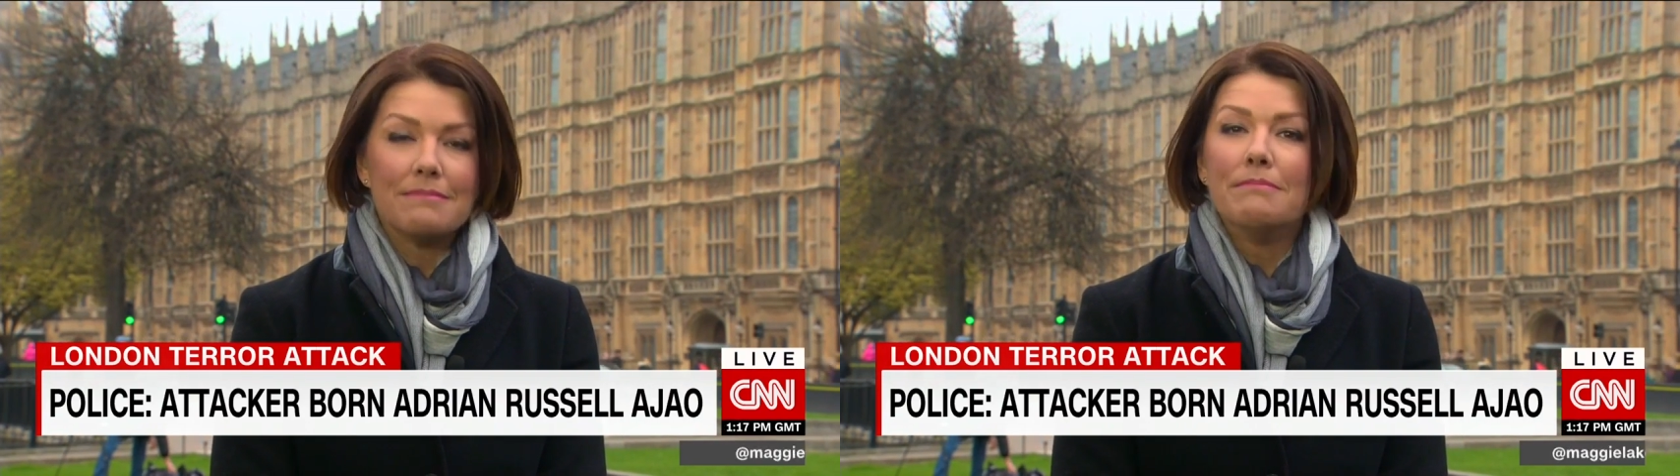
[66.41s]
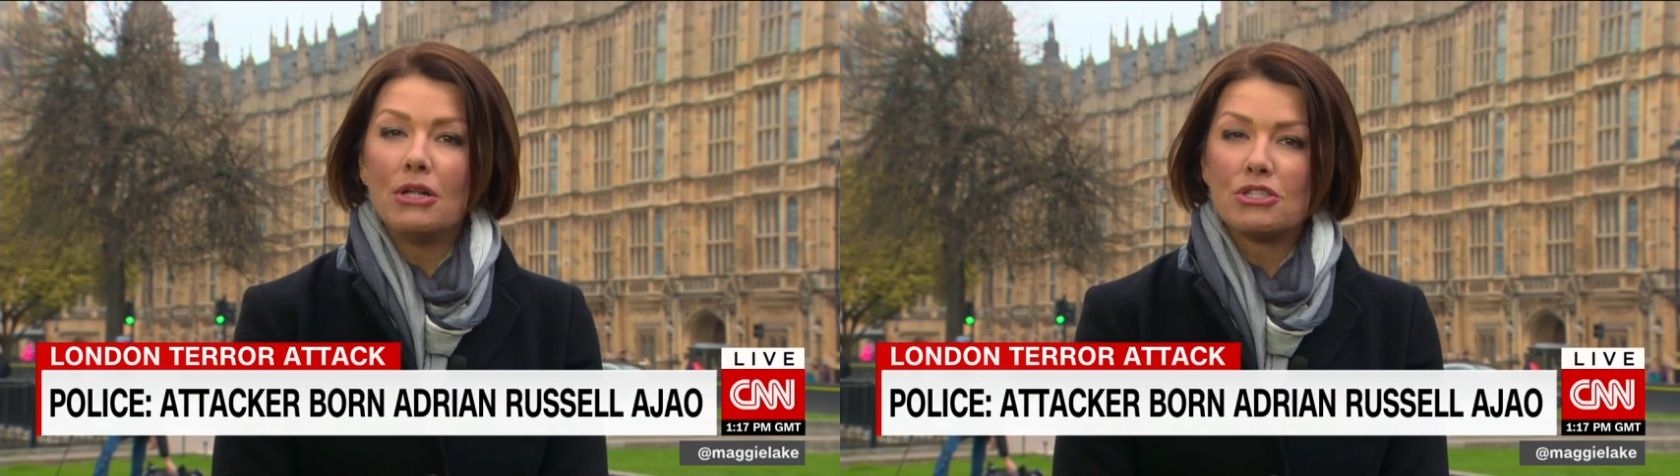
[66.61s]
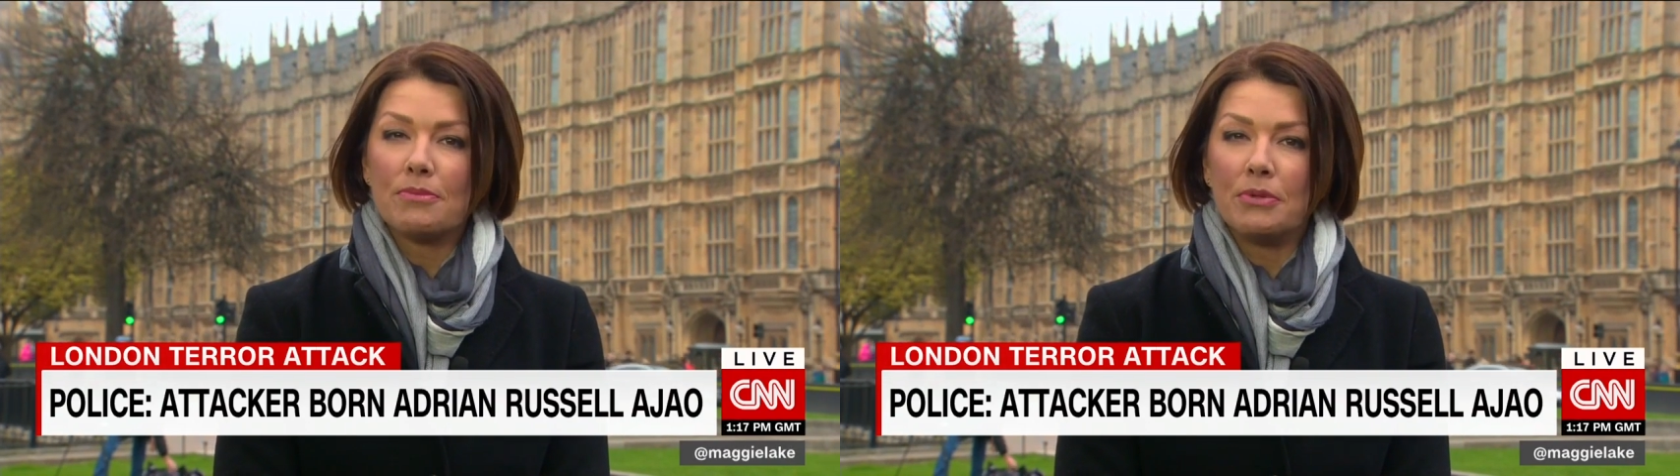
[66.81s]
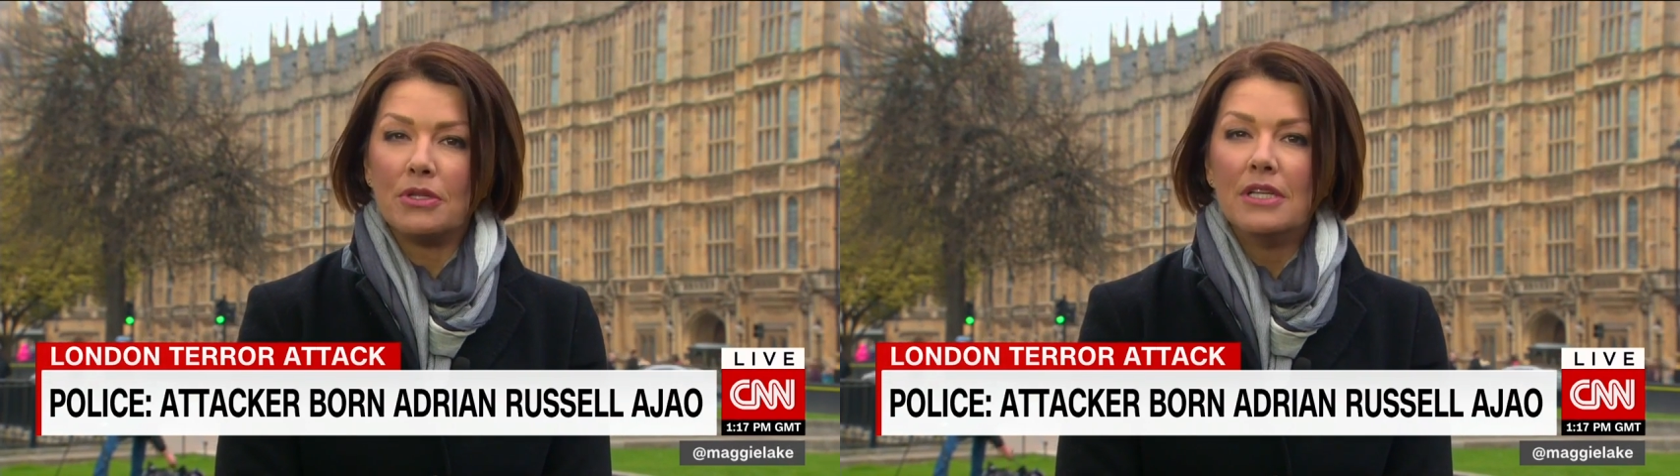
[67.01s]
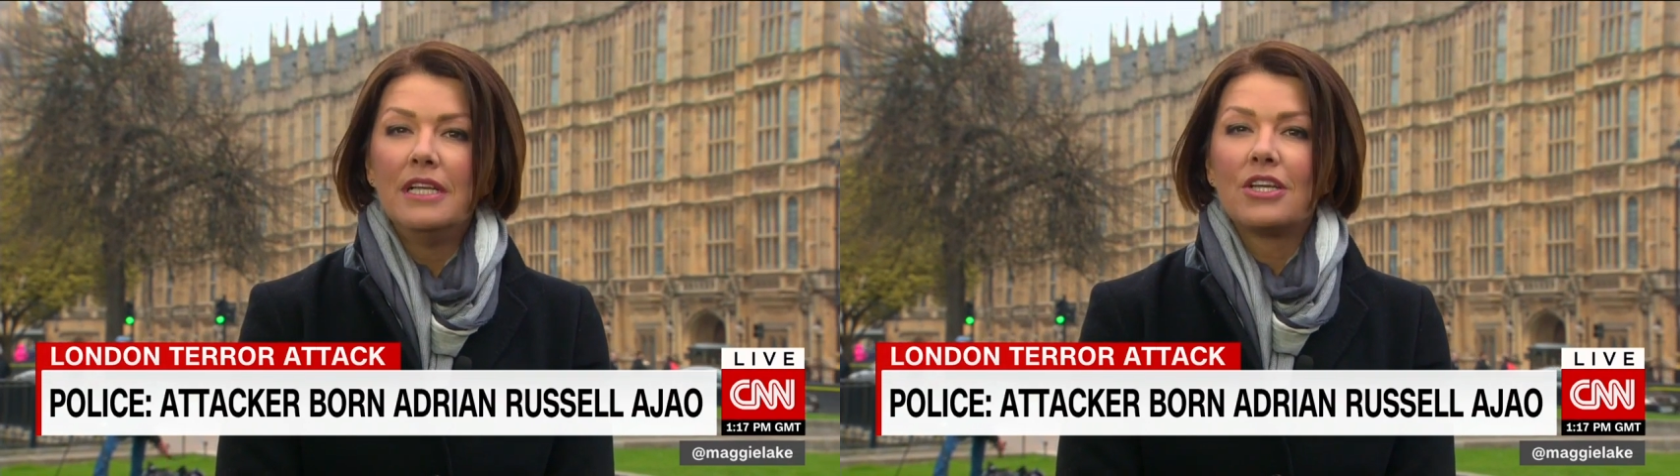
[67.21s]

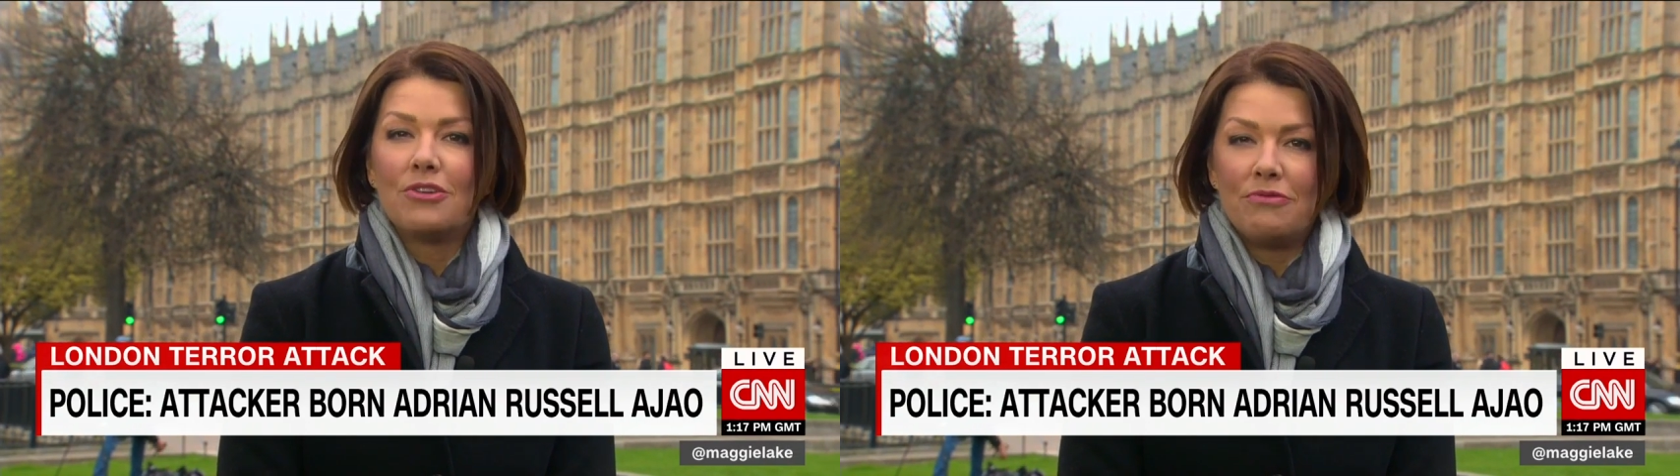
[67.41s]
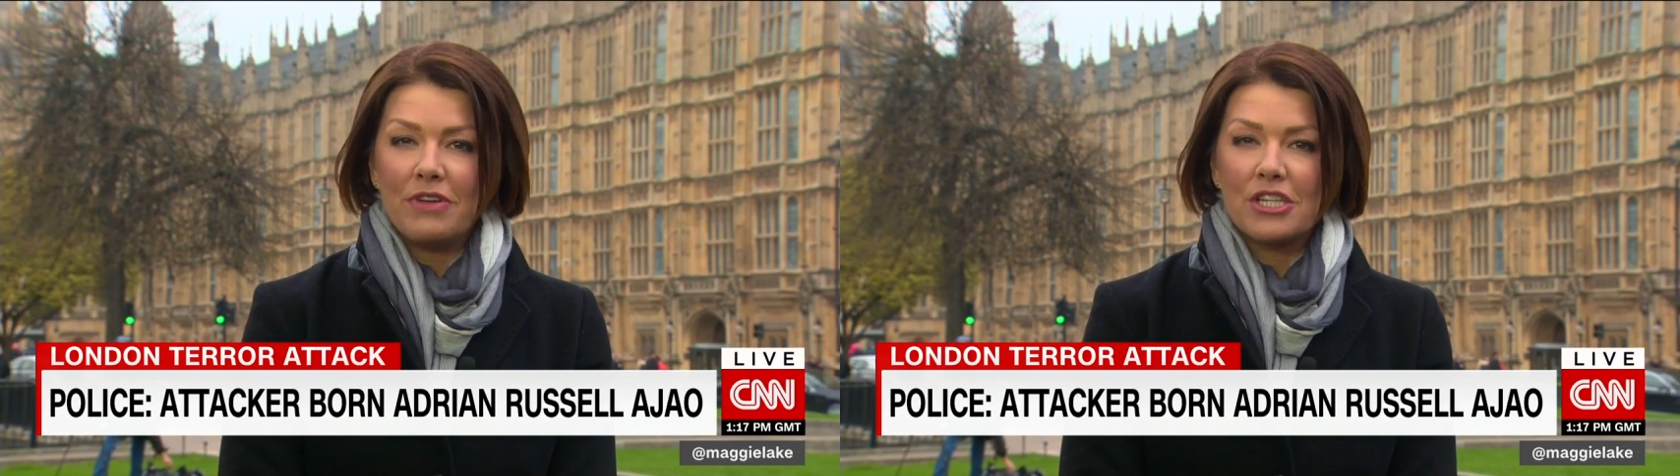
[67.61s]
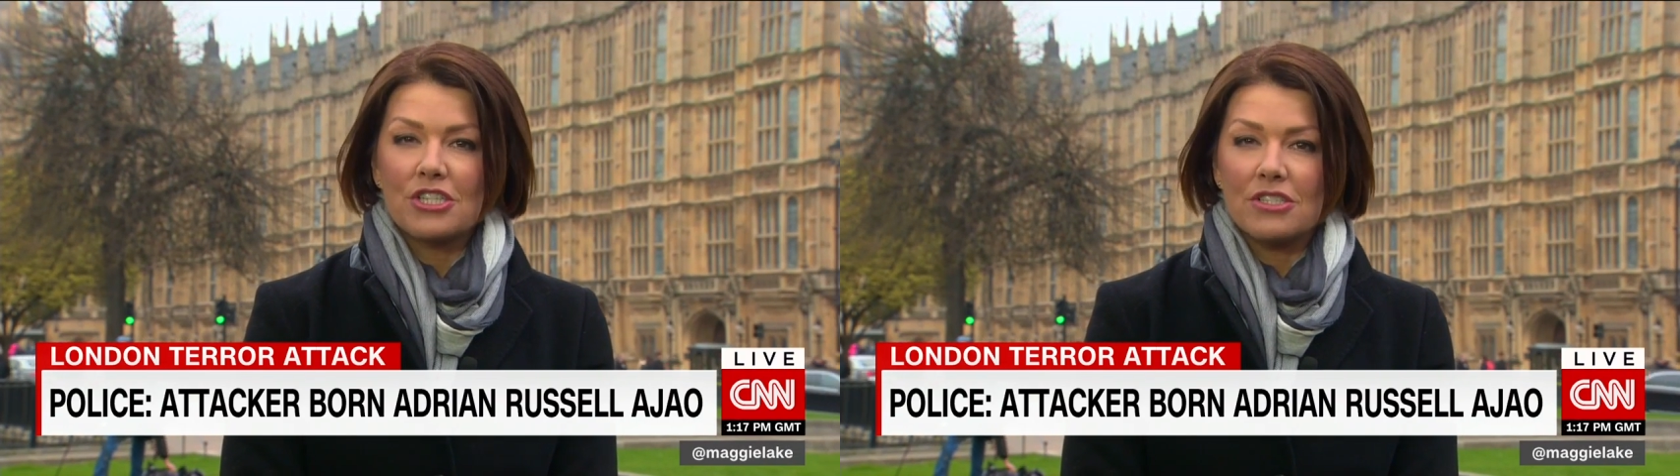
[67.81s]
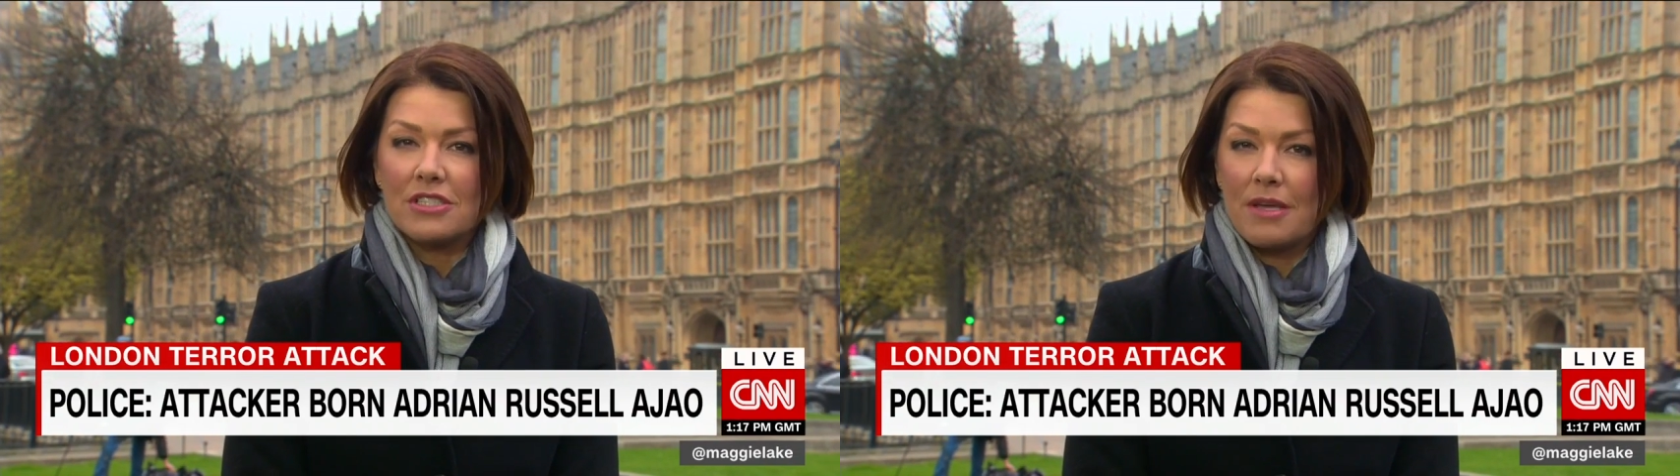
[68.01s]
multiple convictions,